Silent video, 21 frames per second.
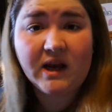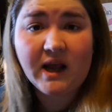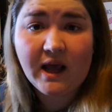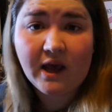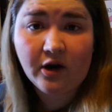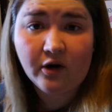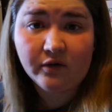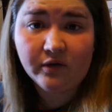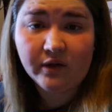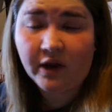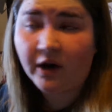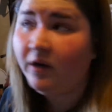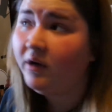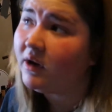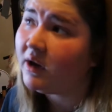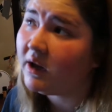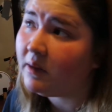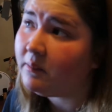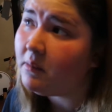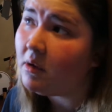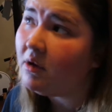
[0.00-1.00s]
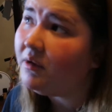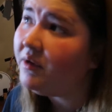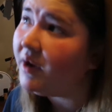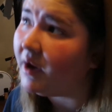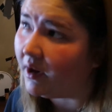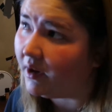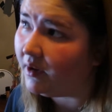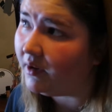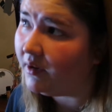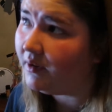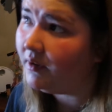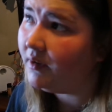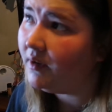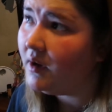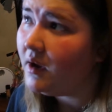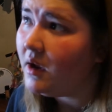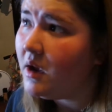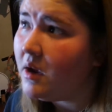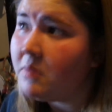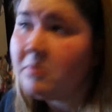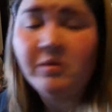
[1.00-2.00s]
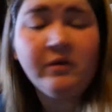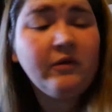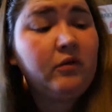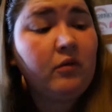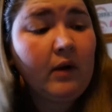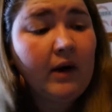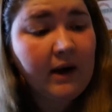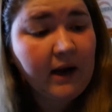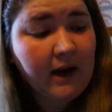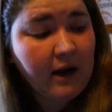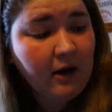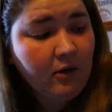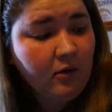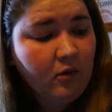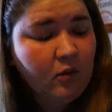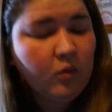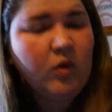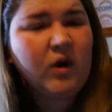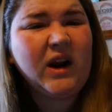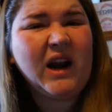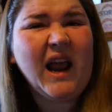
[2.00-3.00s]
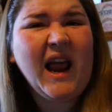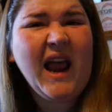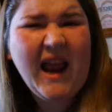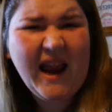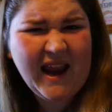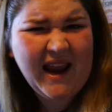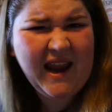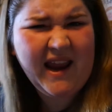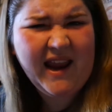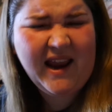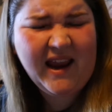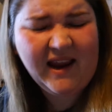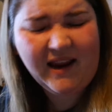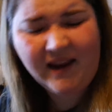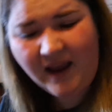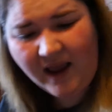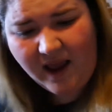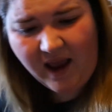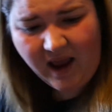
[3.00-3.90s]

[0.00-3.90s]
going to head over there and get them all done. But for right now, we're going to hang